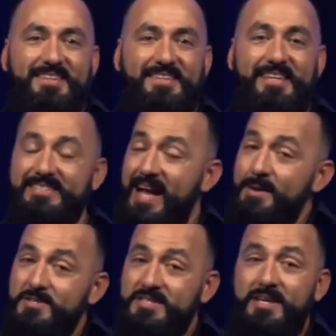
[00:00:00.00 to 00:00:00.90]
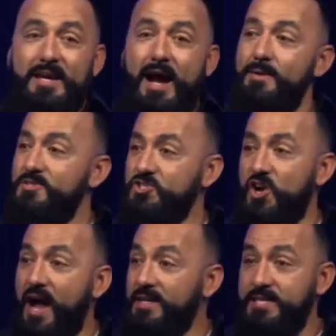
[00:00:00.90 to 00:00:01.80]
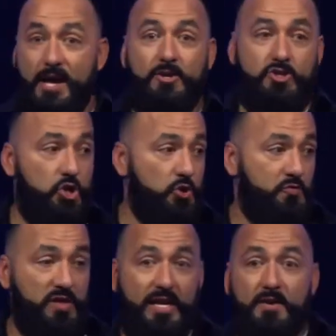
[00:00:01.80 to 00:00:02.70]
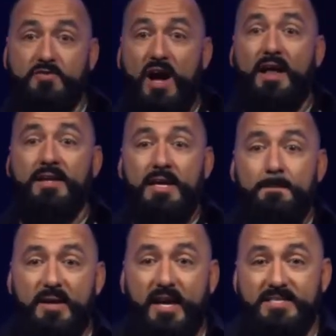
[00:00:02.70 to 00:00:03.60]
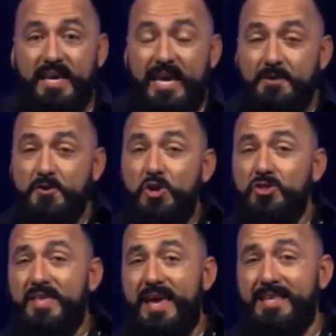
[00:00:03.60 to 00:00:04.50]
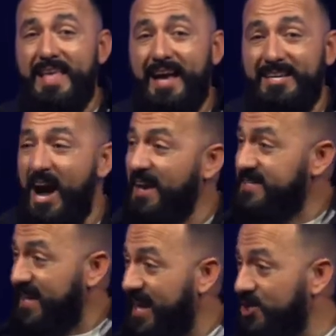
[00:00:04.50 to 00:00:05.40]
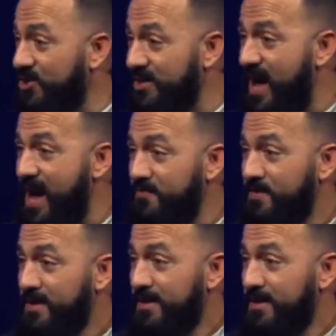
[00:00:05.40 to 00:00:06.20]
He's, I'm just, I'm just trying to tell you truthfully, if God, because if you think that God is in your life,